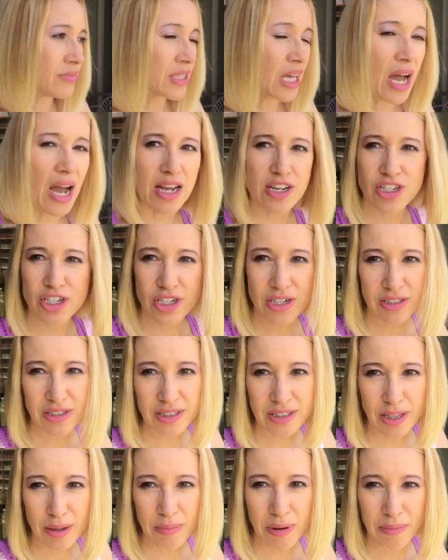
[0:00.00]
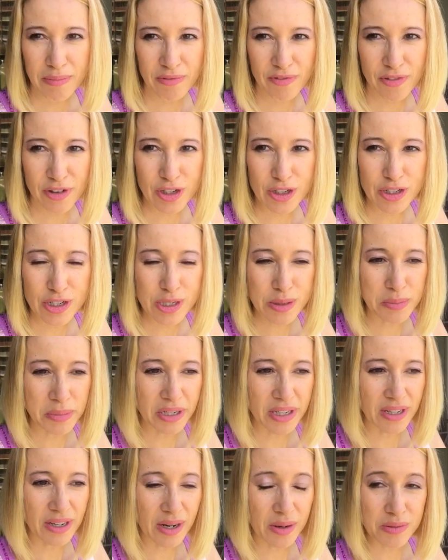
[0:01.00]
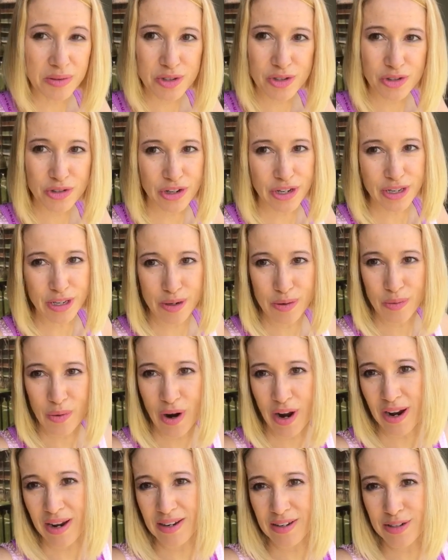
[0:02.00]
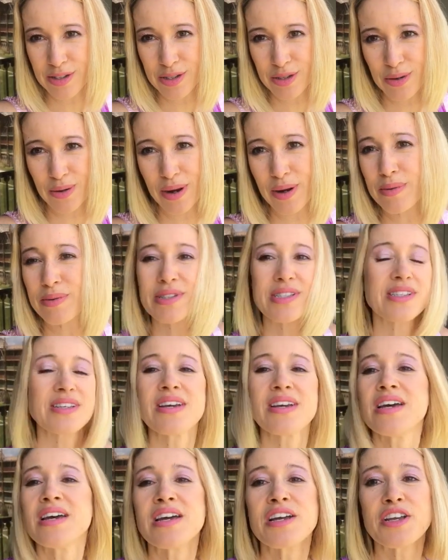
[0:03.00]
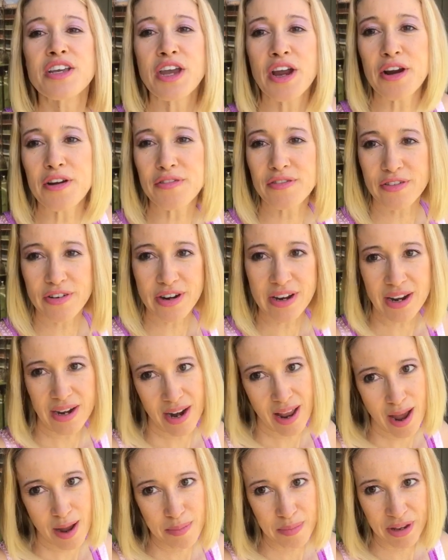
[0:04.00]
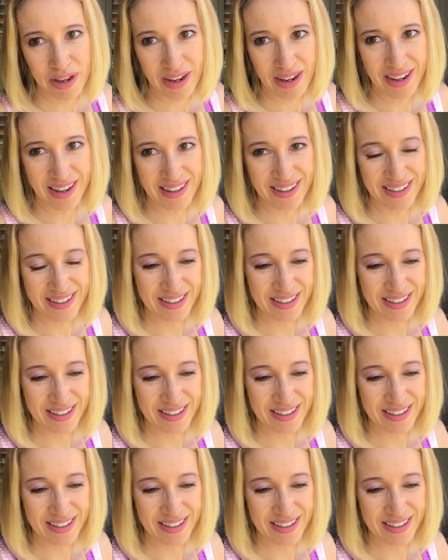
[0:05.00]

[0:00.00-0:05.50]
I should have looked them up first, but I was drinking wine and so I was carefree and happy.